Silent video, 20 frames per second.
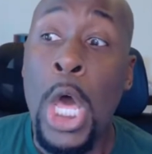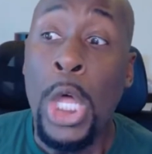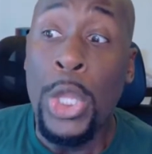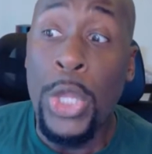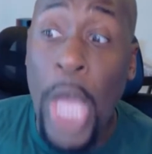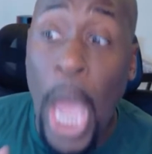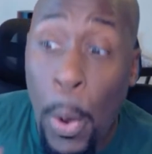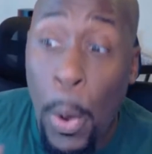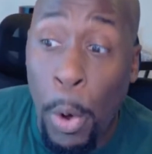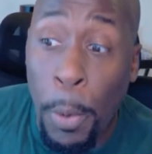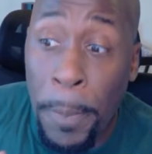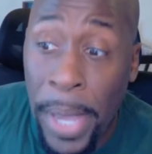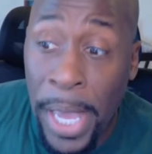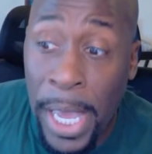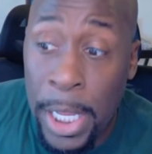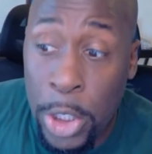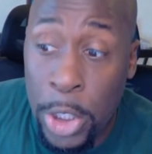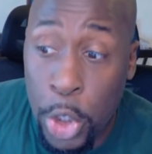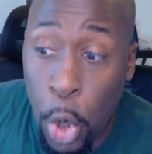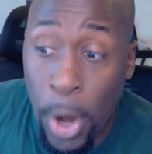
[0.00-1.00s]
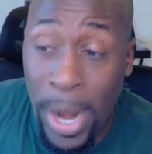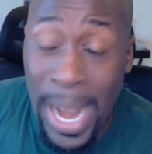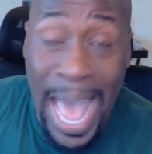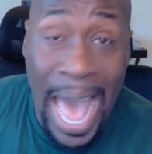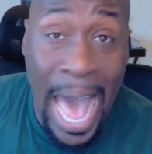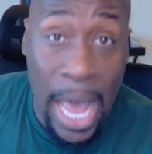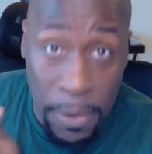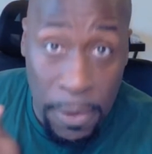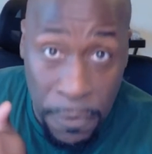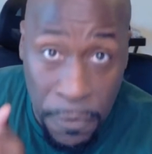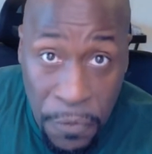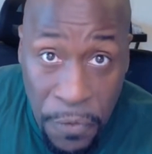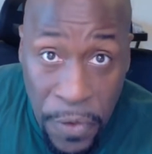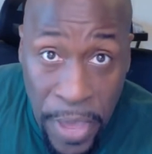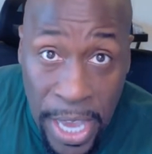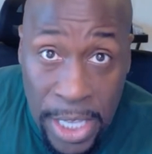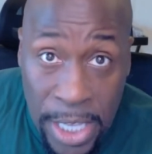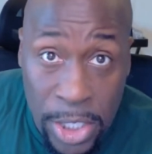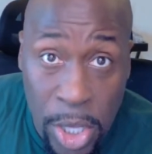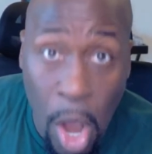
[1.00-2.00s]
They were being taught how to
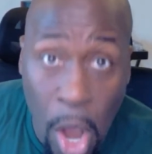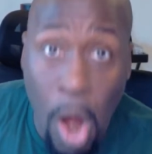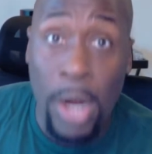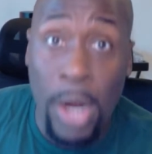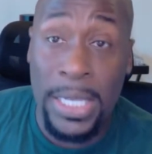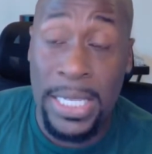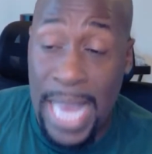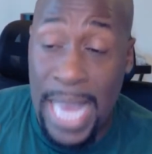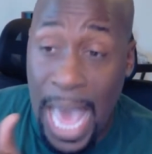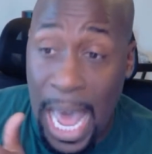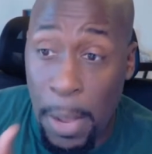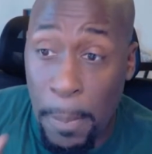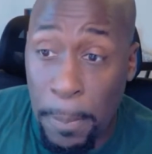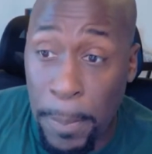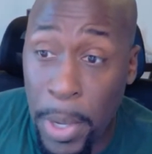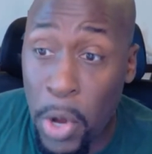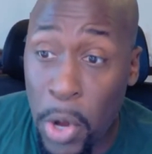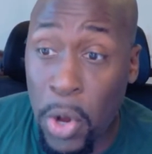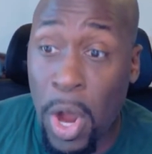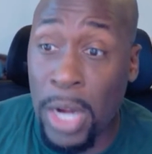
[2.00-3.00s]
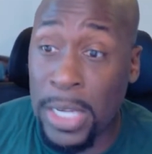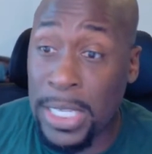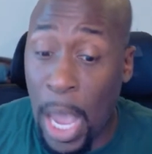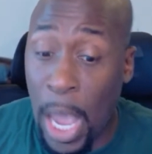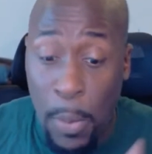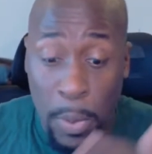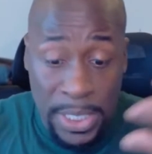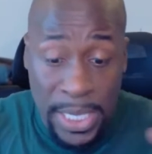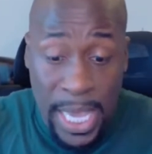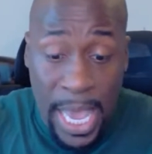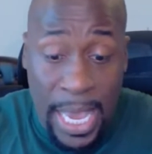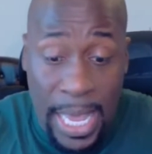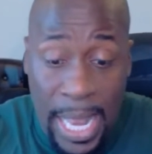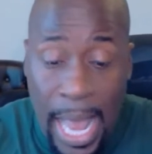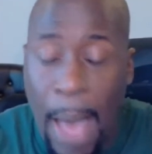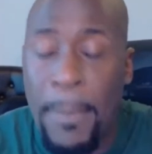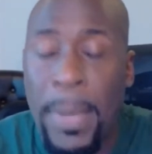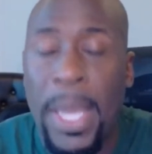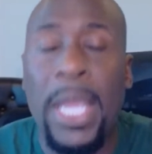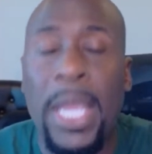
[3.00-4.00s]
fix cars and how to build cars. They would take it.
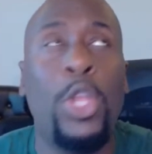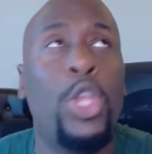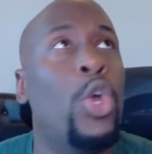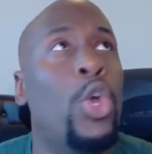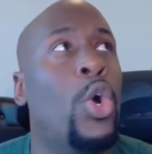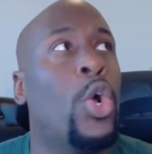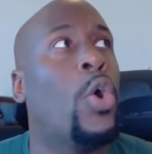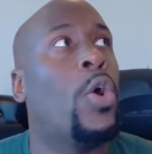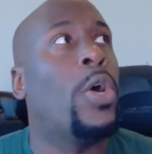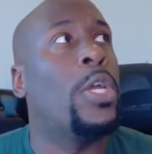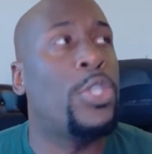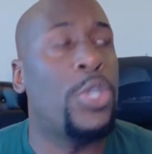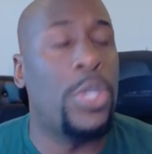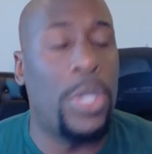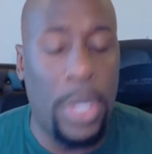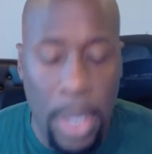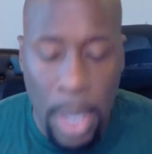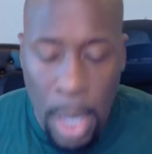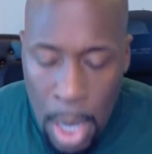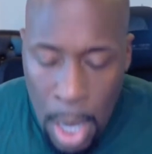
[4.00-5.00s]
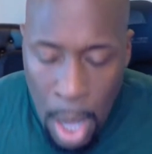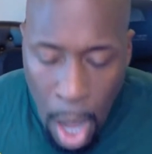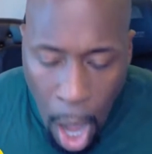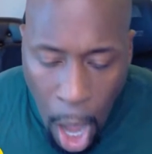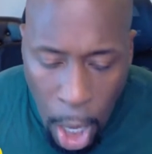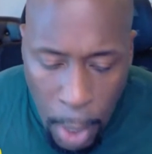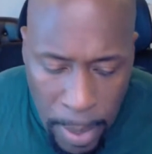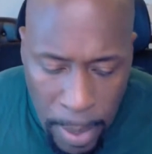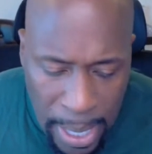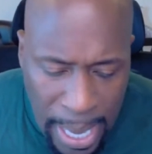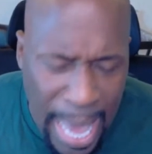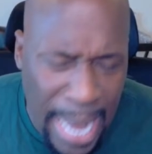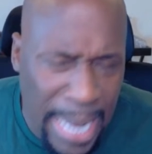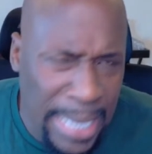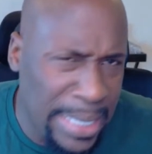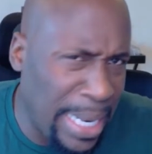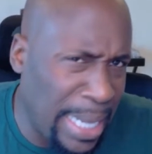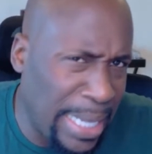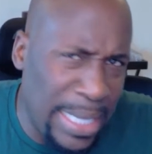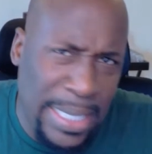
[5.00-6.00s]
You were going to the auto
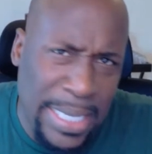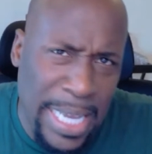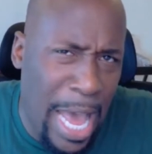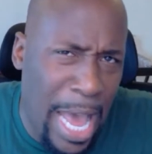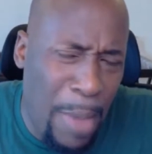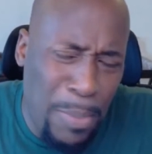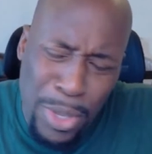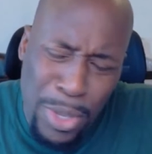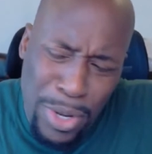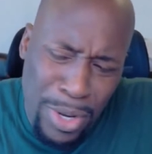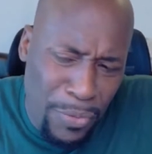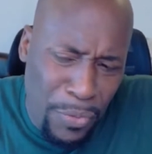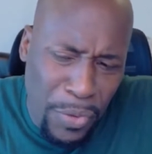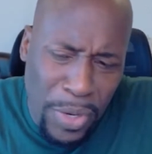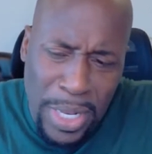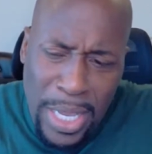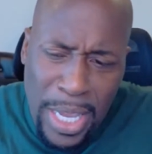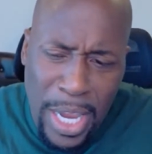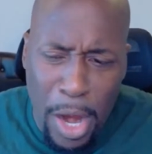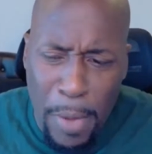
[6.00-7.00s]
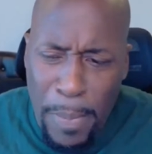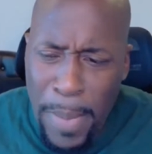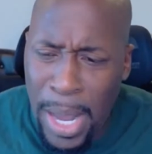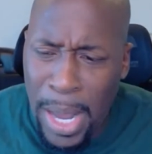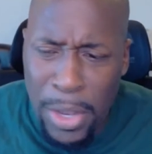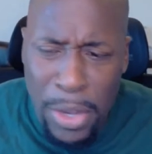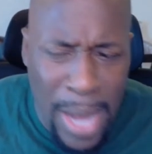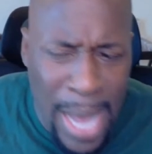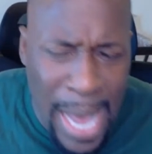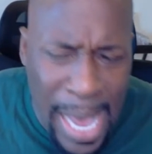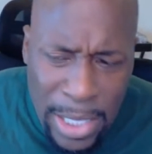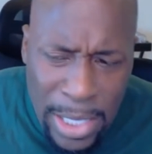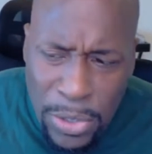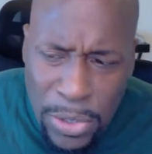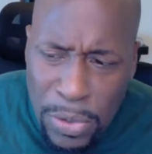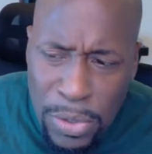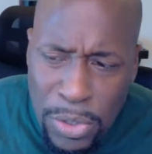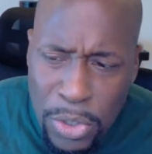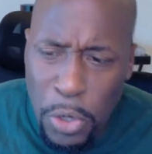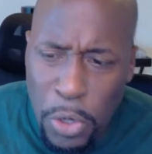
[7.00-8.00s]
mechanics, and at the time, you didn't really care about it. You're a high
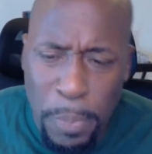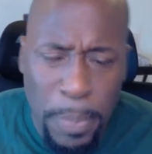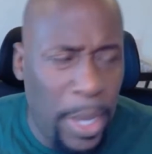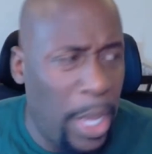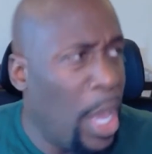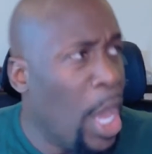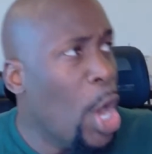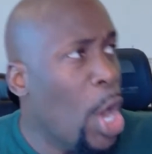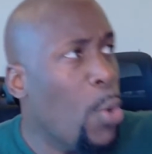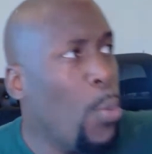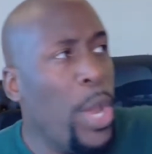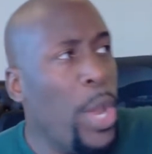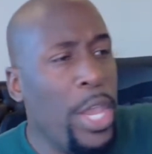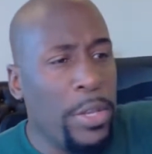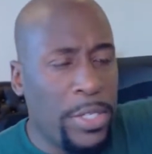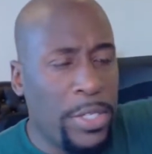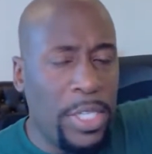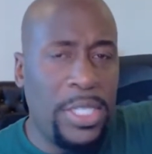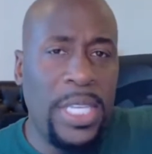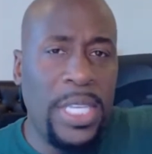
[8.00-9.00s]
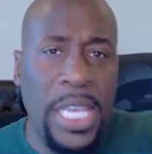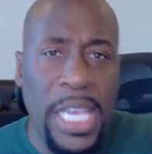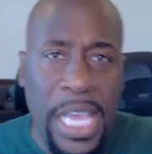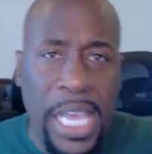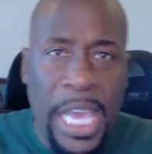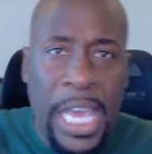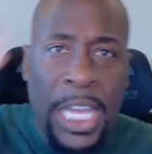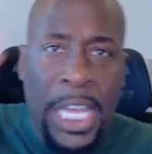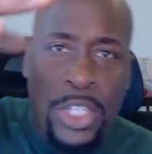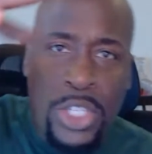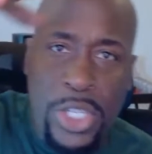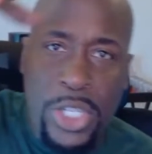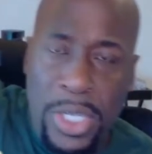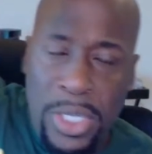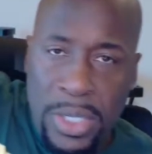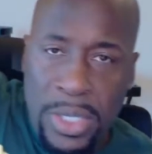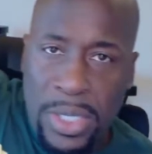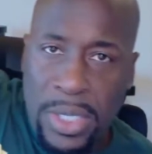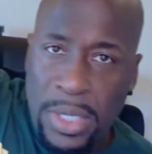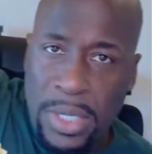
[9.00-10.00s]
school student, but we used to see
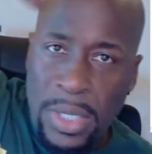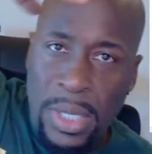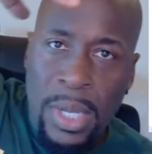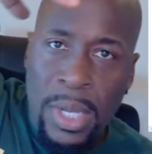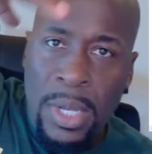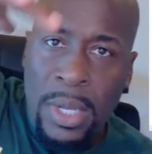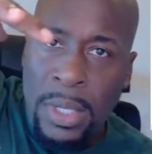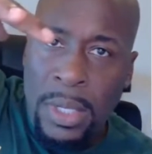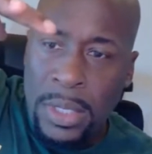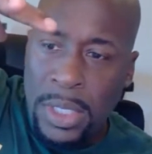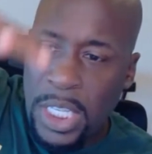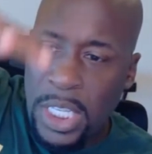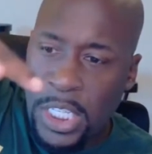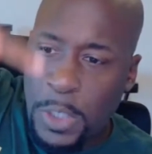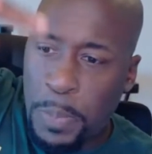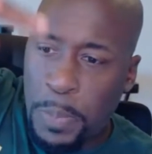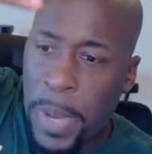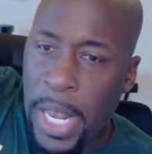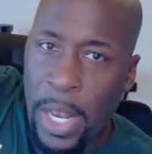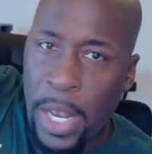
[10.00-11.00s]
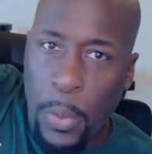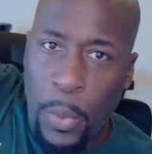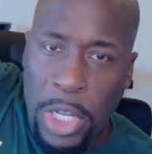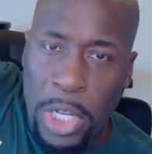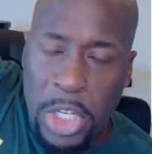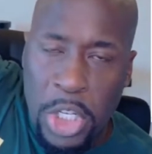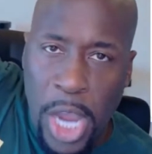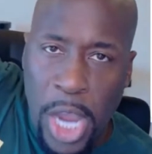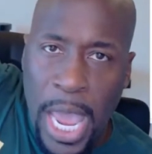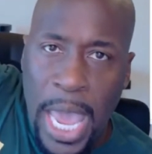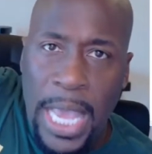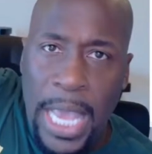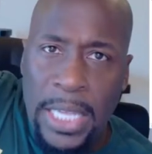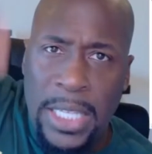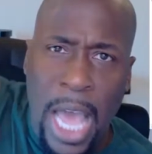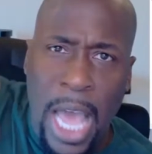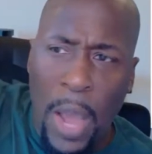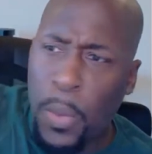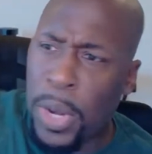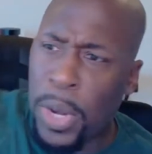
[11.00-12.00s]
engines suspended with chains.
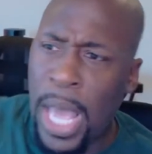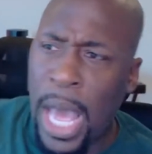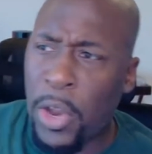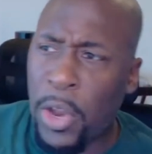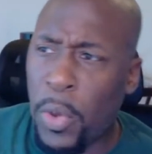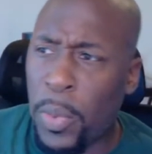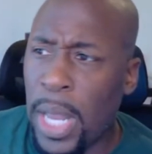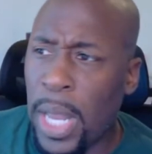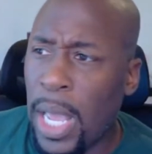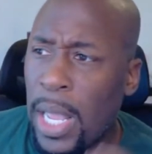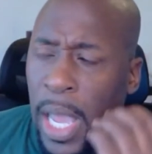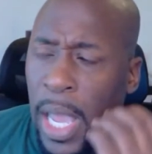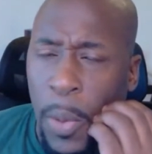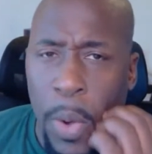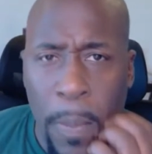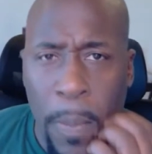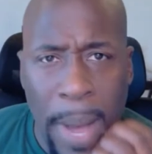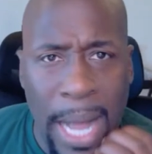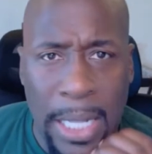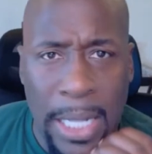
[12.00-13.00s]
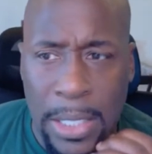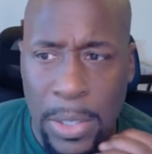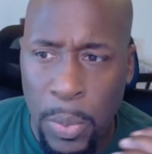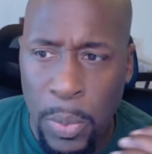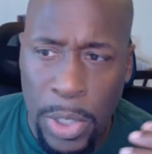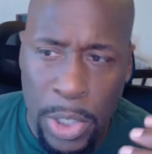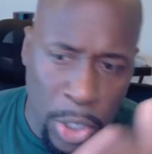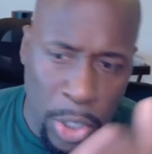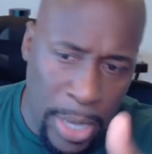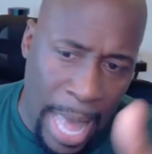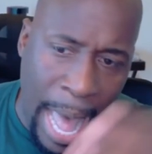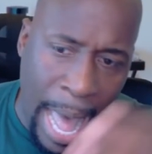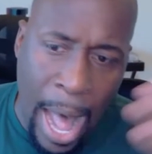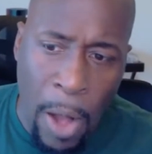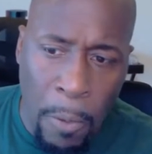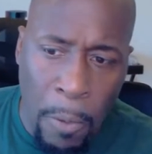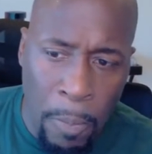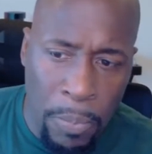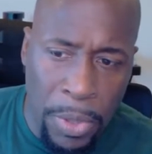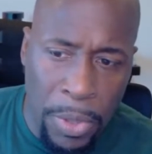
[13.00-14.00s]
Like, what are y'all doing with that? Yeah, we took
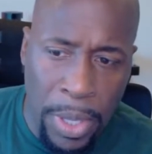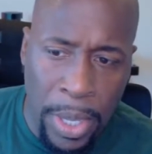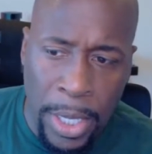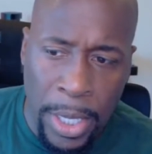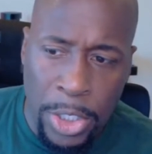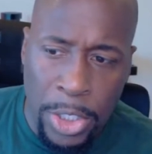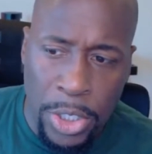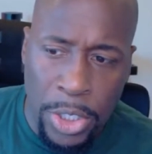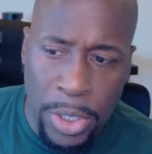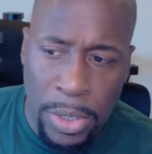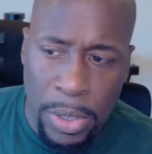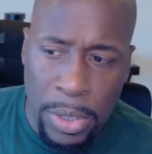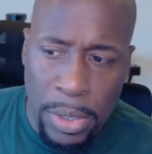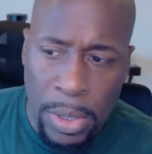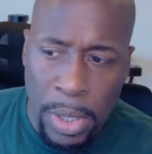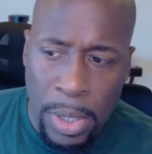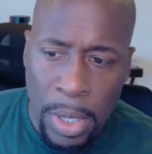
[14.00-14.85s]
out the engine.